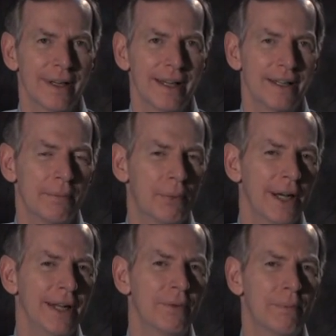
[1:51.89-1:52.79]
and the
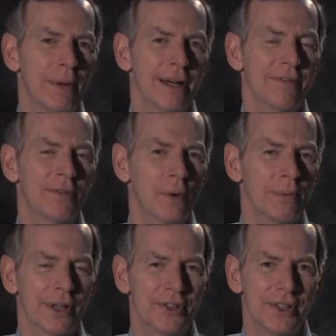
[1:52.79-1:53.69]
brain repair
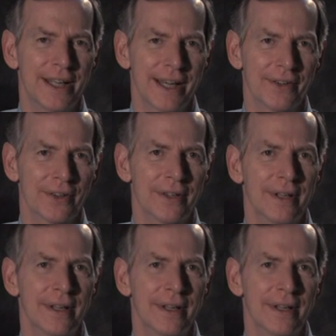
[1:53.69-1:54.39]
formula together